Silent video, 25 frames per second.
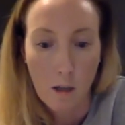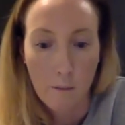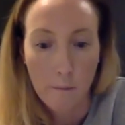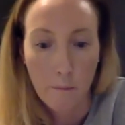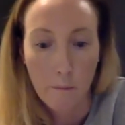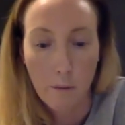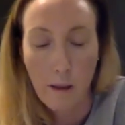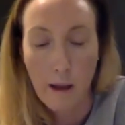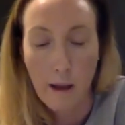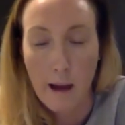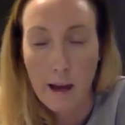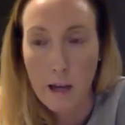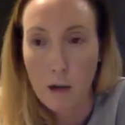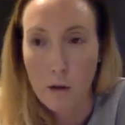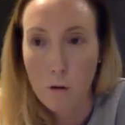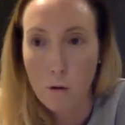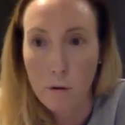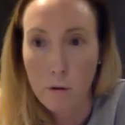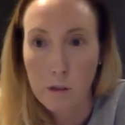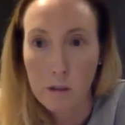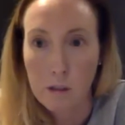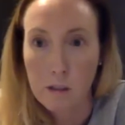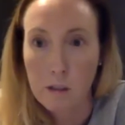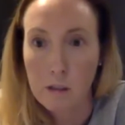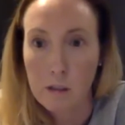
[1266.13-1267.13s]
play or
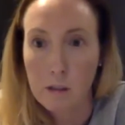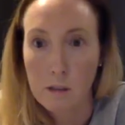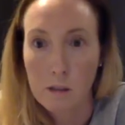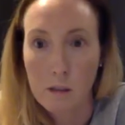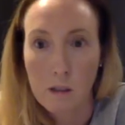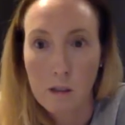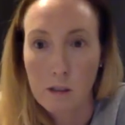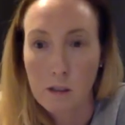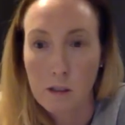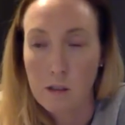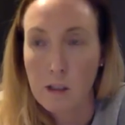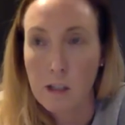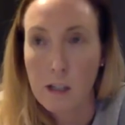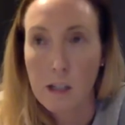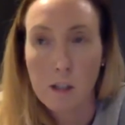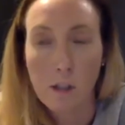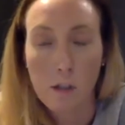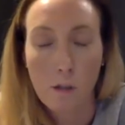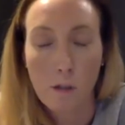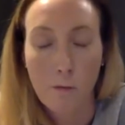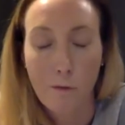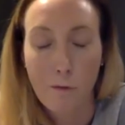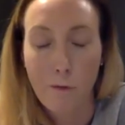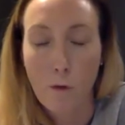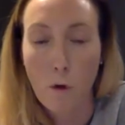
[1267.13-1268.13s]
the
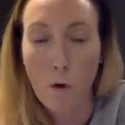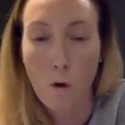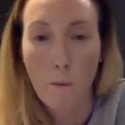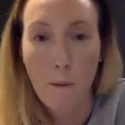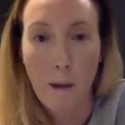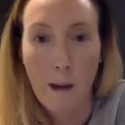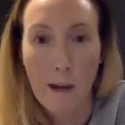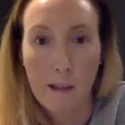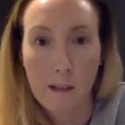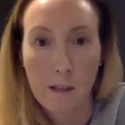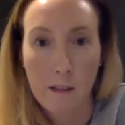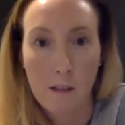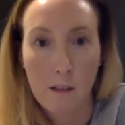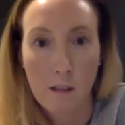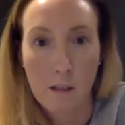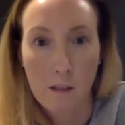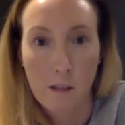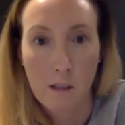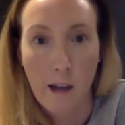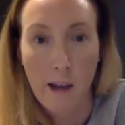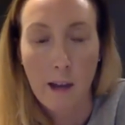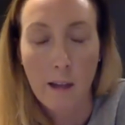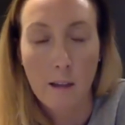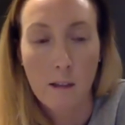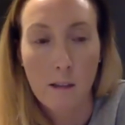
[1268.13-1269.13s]
season formats to
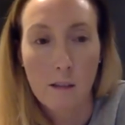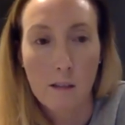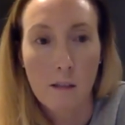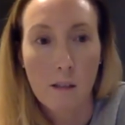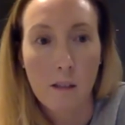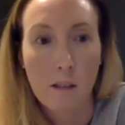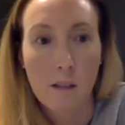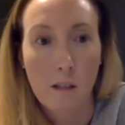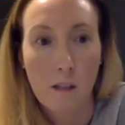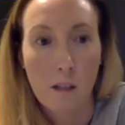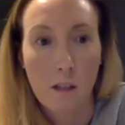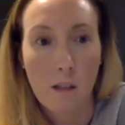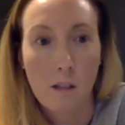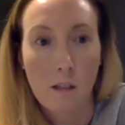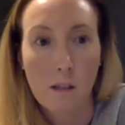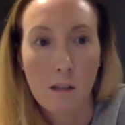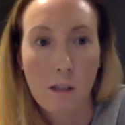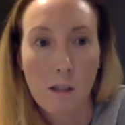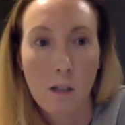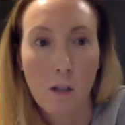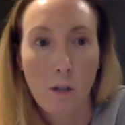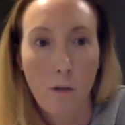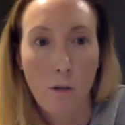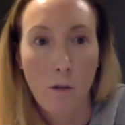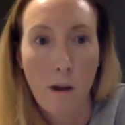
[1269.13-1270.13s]
take this into
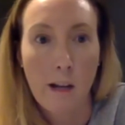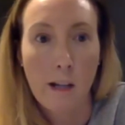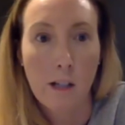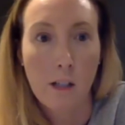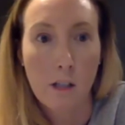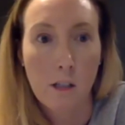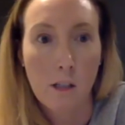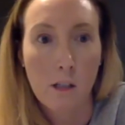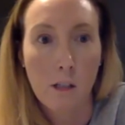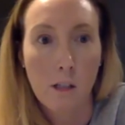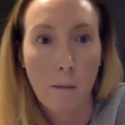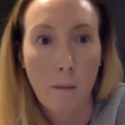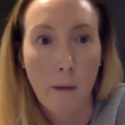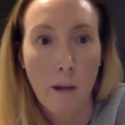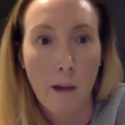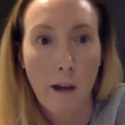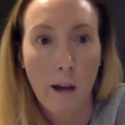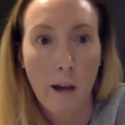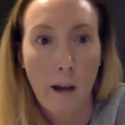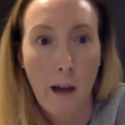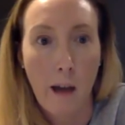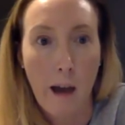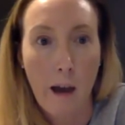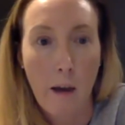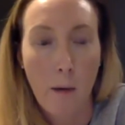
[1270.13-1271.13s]
consideration
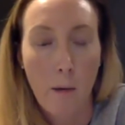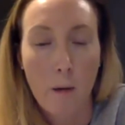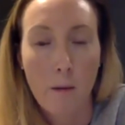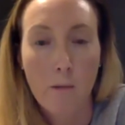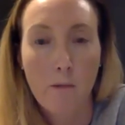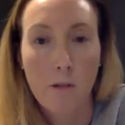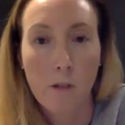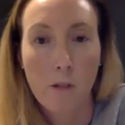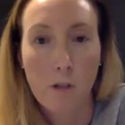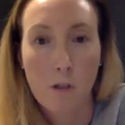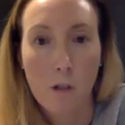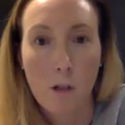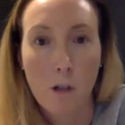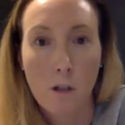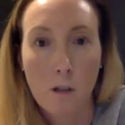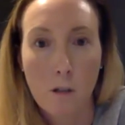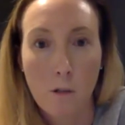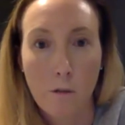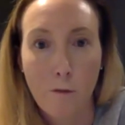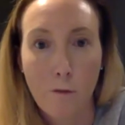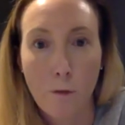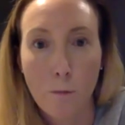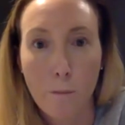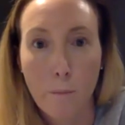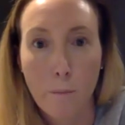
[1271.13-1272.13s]
about how we return to
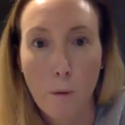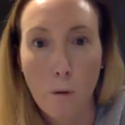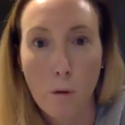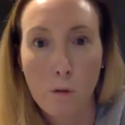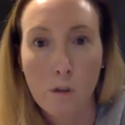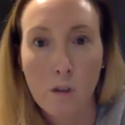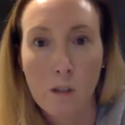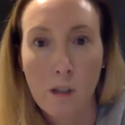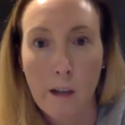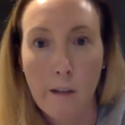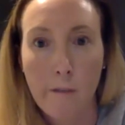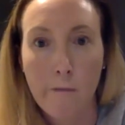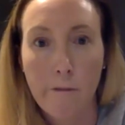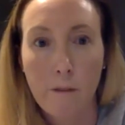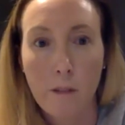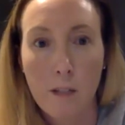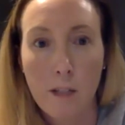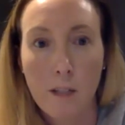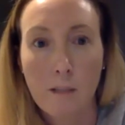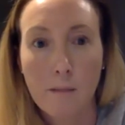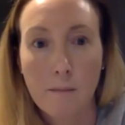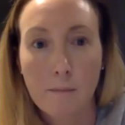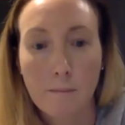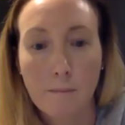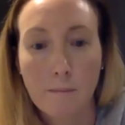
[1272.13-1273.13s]
football
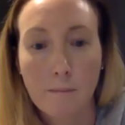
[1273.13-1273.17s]
safely.